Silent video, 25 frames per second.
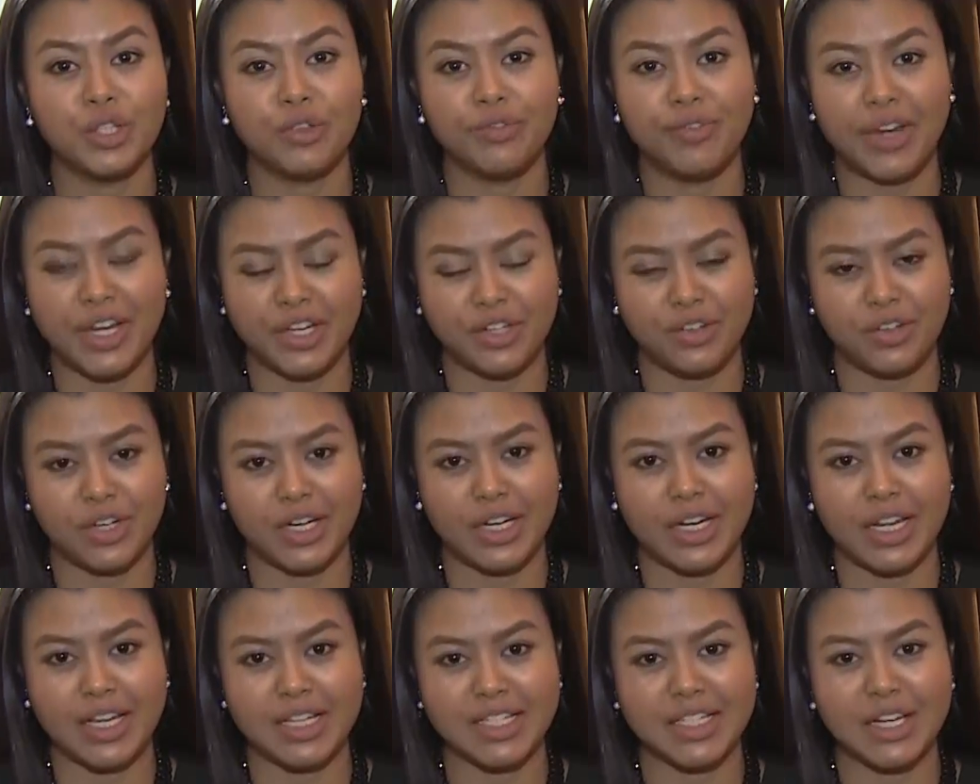II
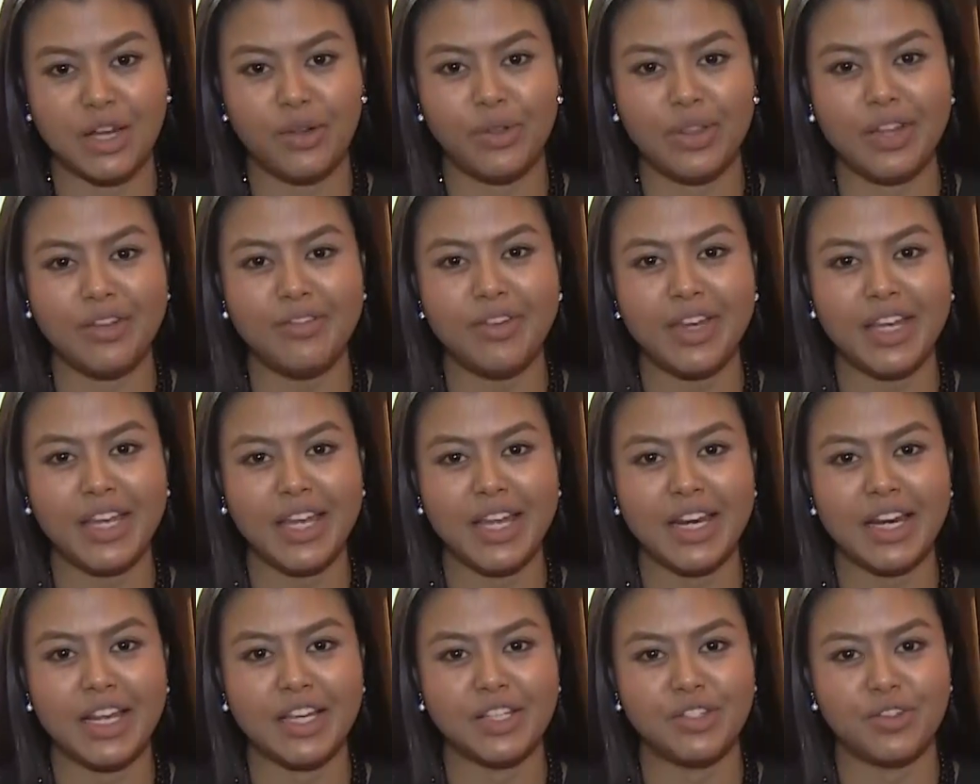veteran is now
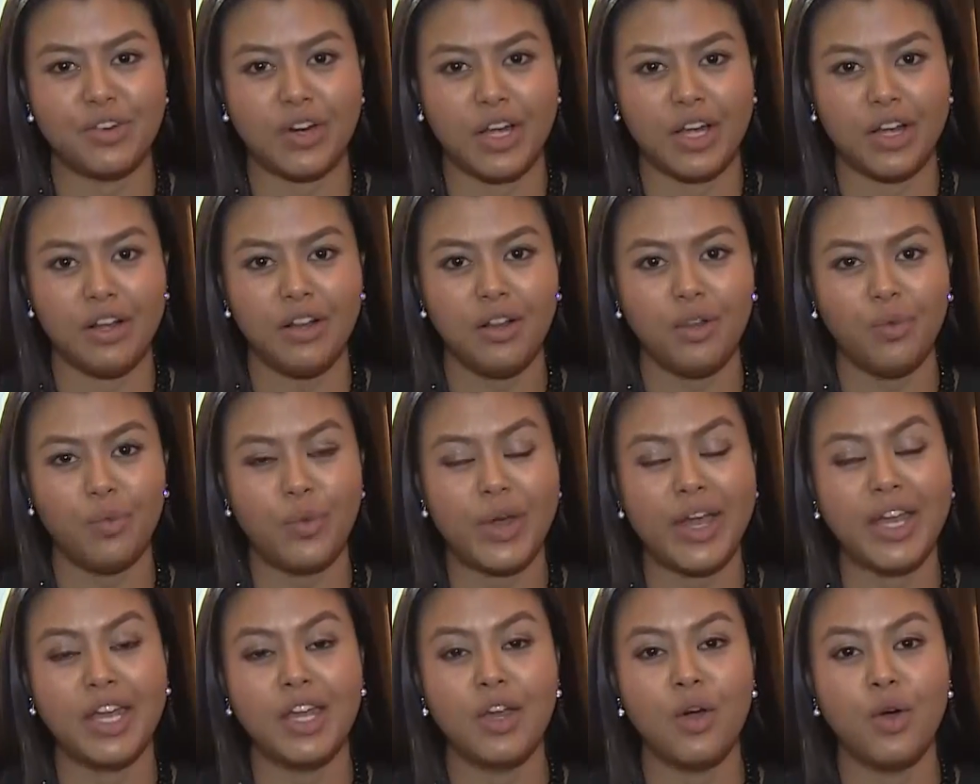living in Israel
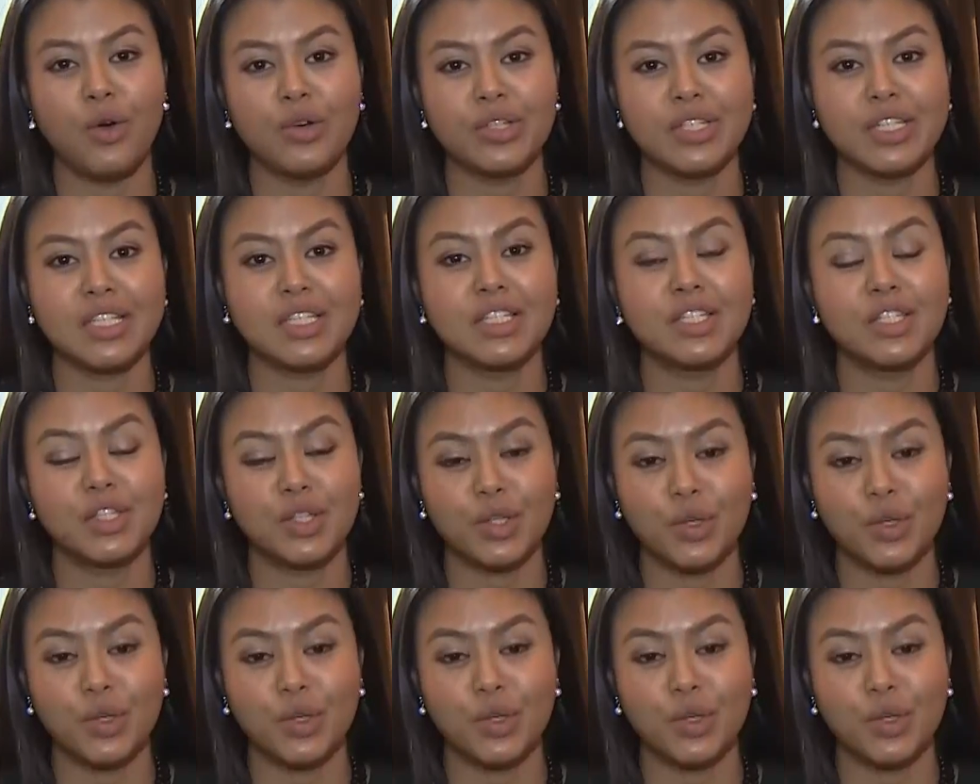where he hosts